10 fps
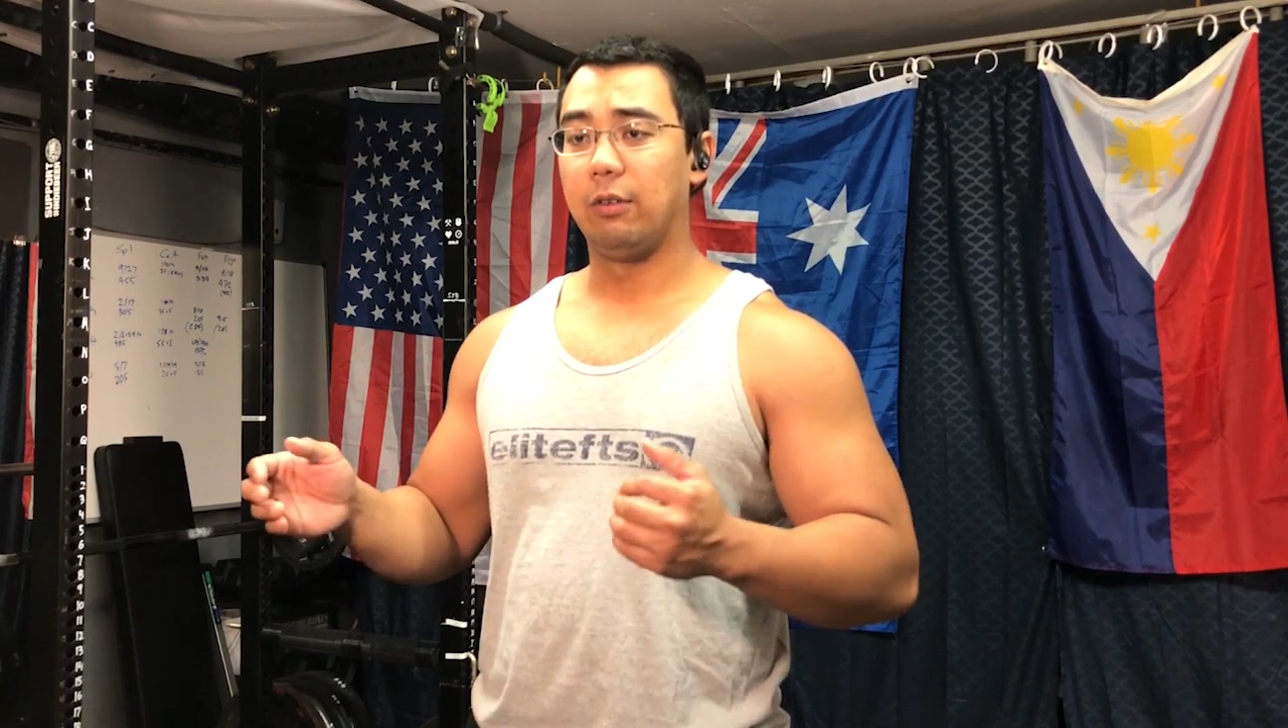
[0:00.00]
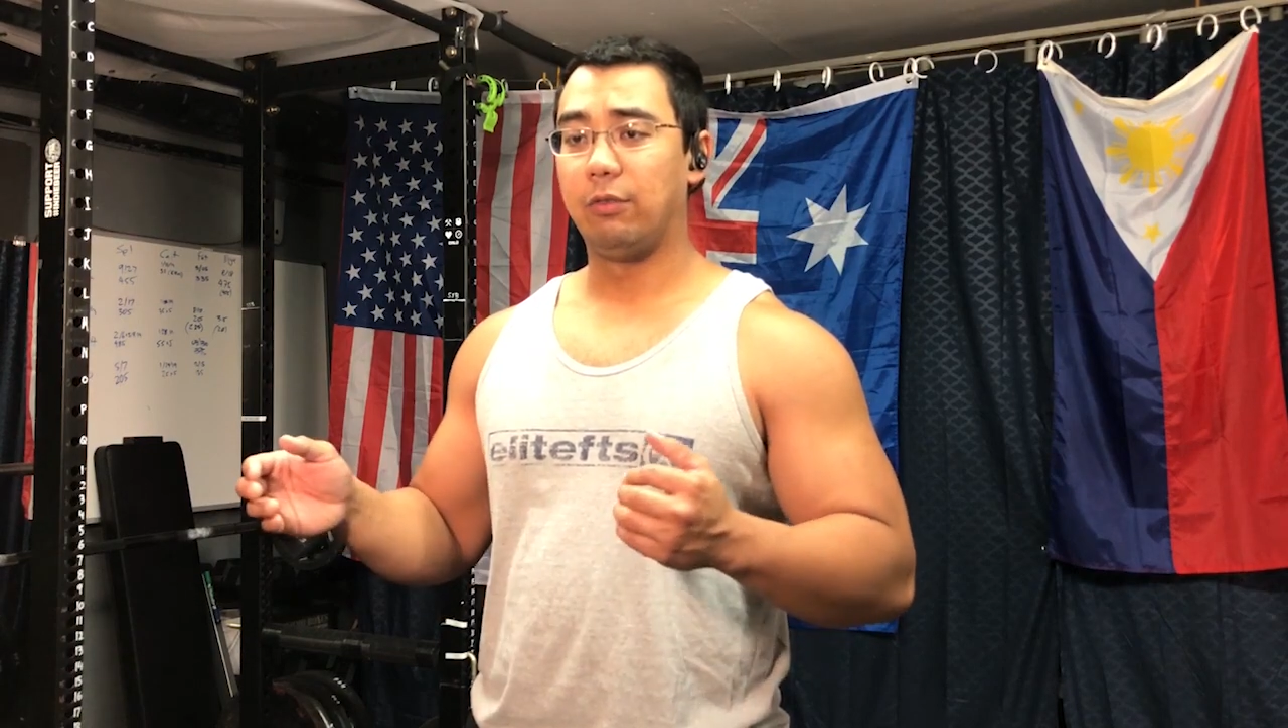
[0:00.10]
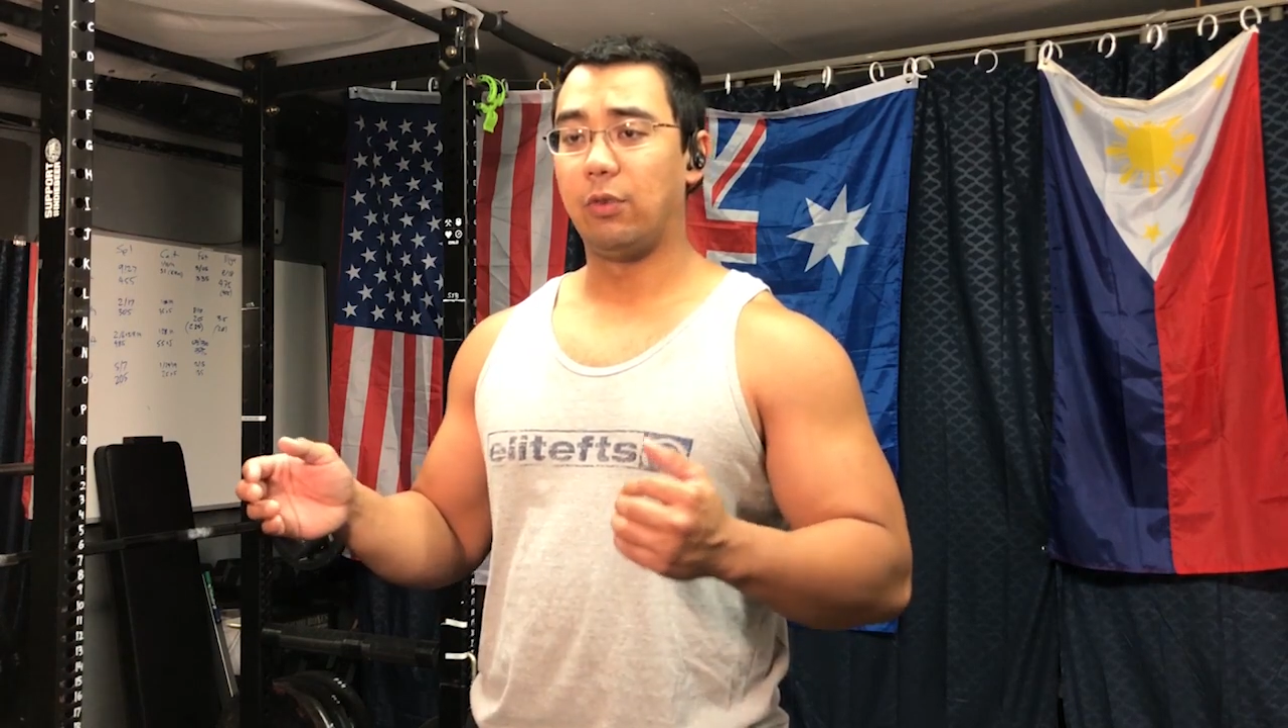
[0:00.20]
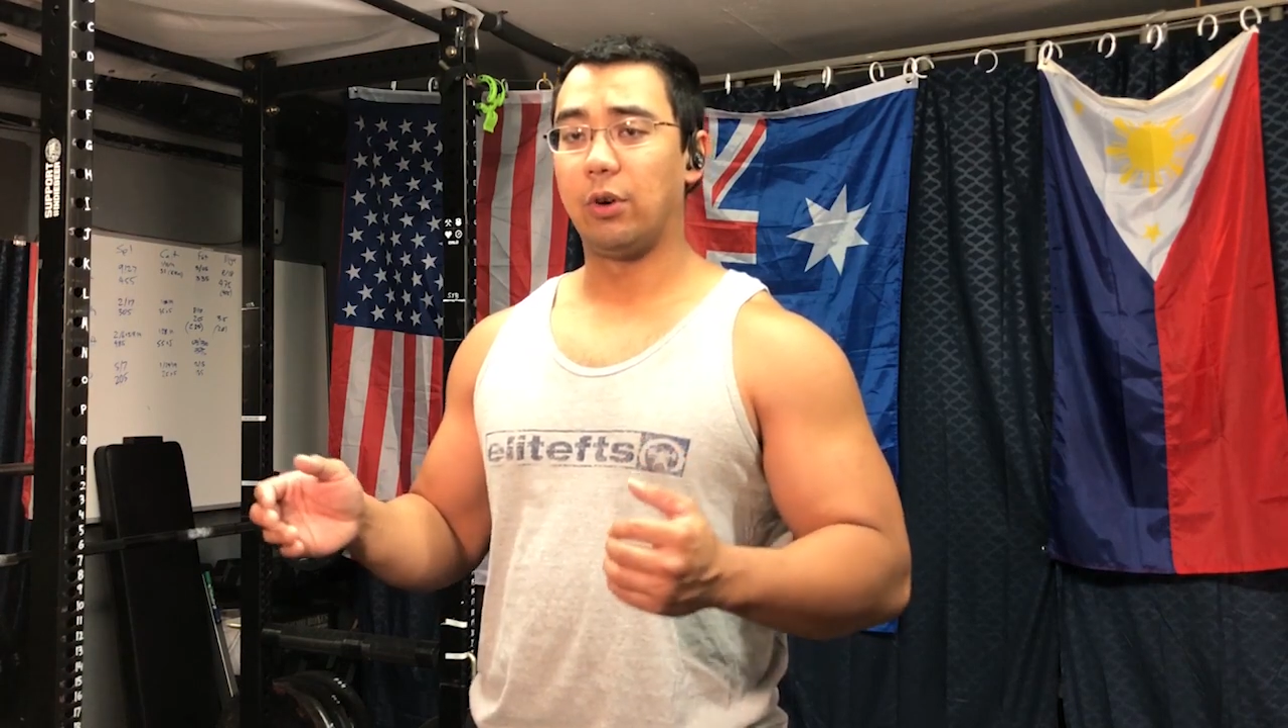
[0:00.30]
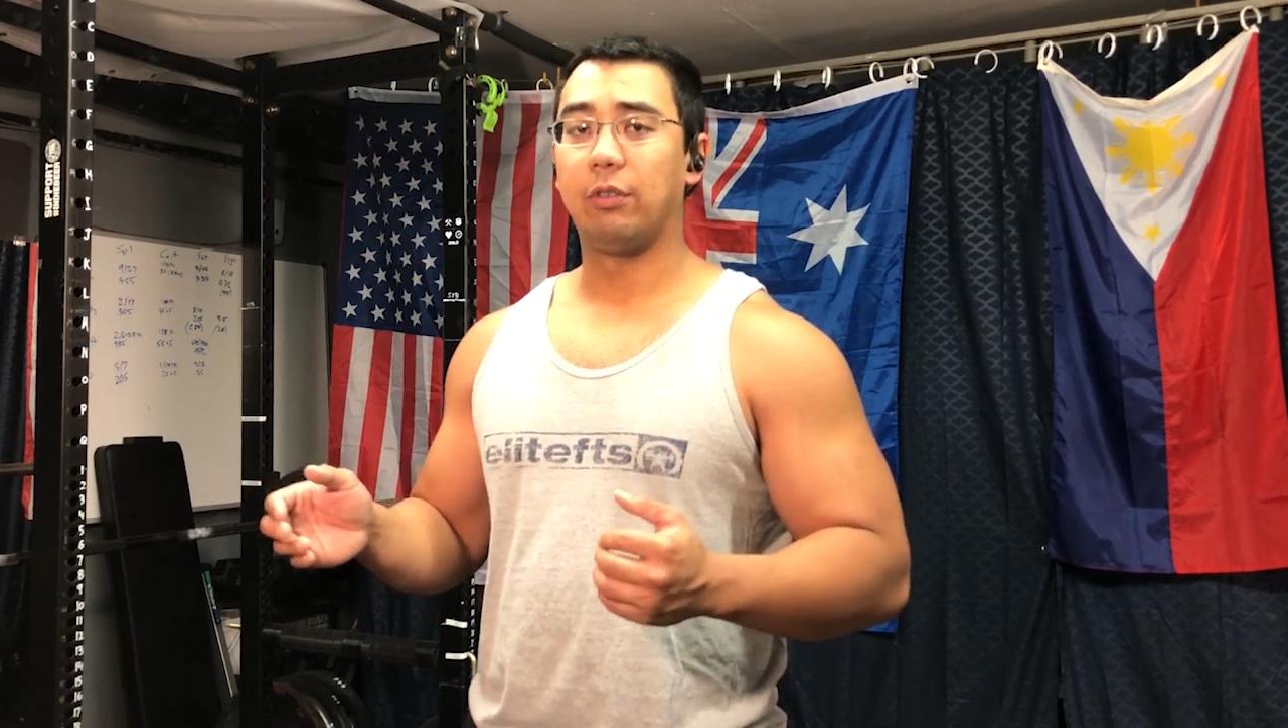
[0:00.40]

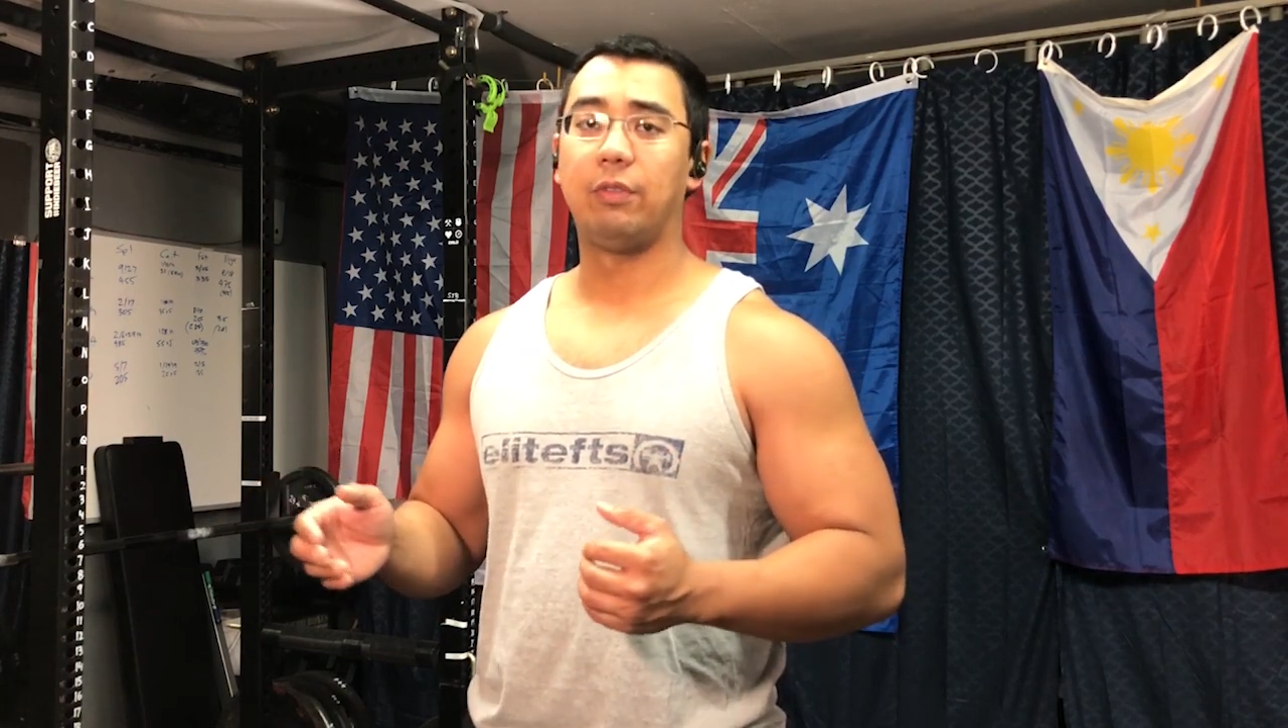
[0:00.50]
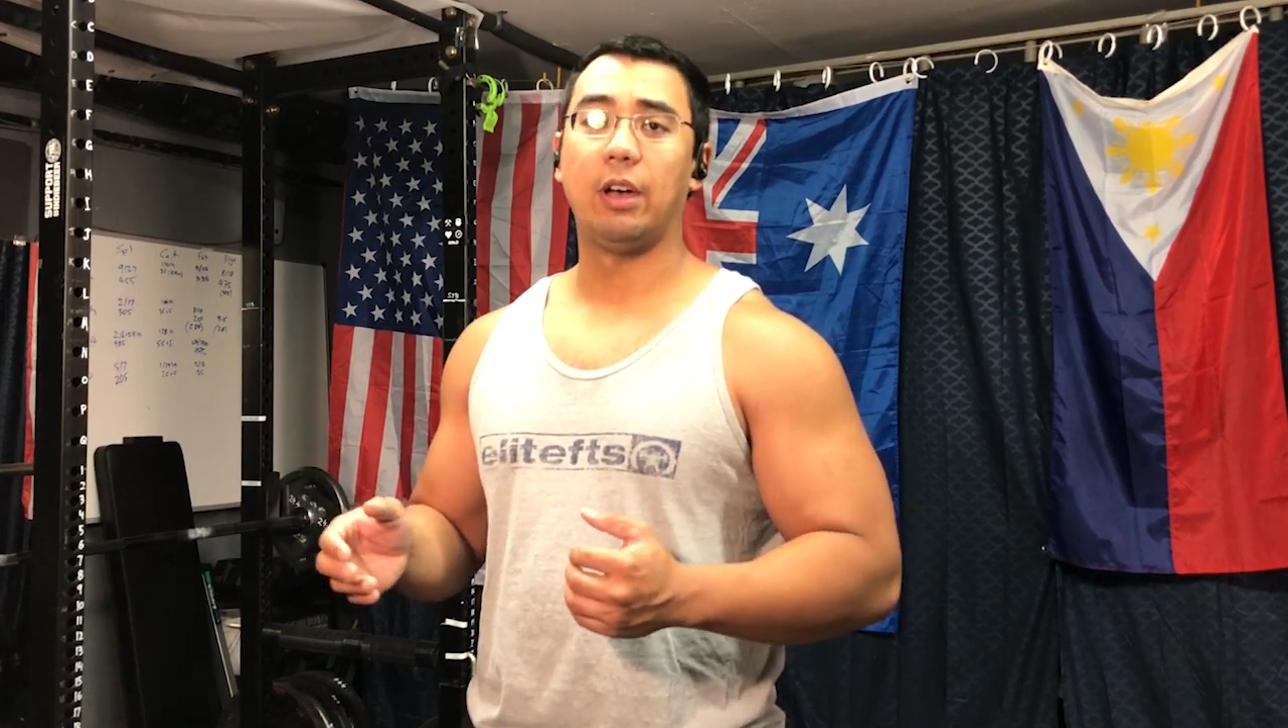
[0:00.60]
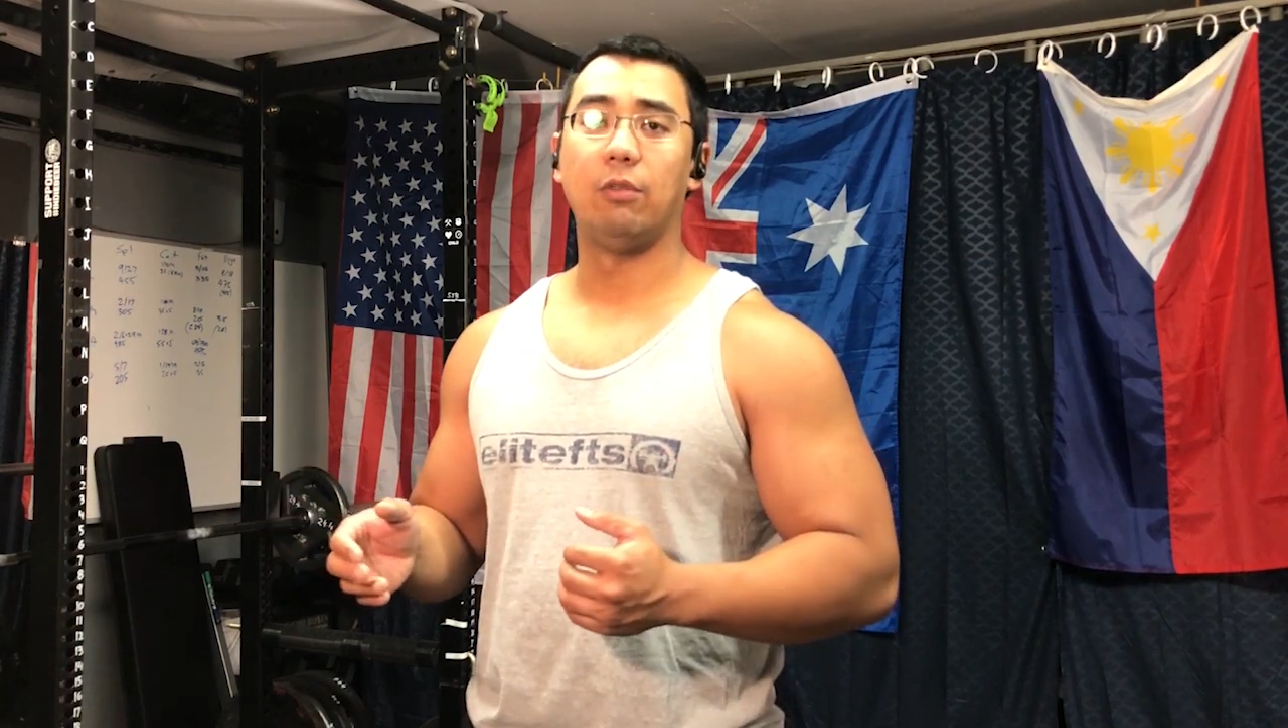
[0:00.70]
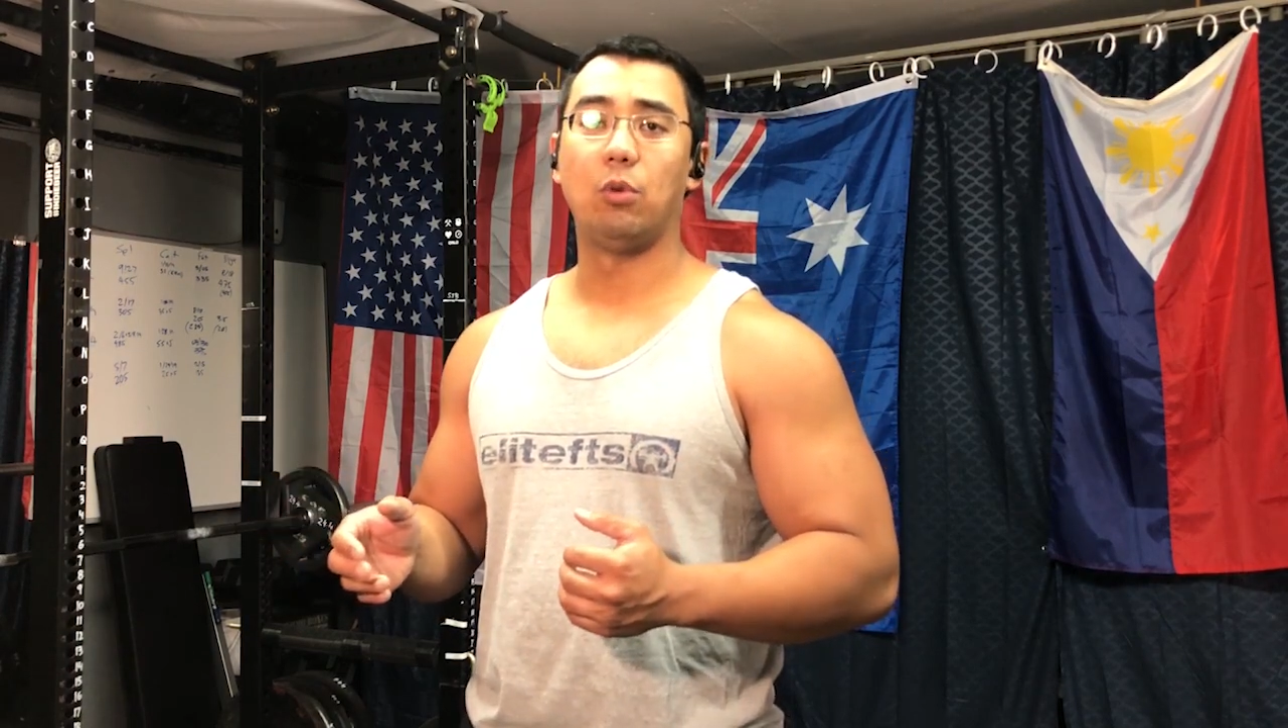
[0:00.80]
4 to 5